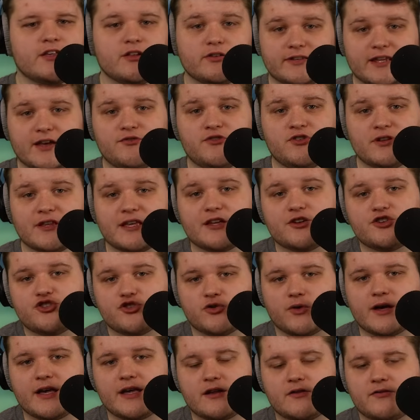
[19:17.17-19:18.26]
You'll definitely
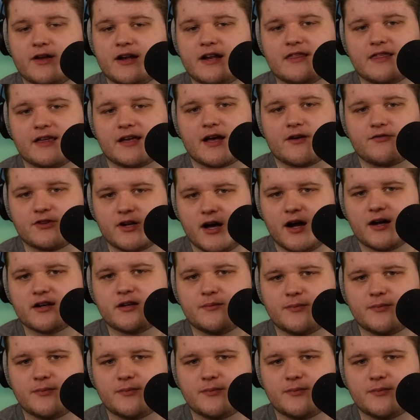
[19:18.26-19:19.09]
enjoy it if anything I've talked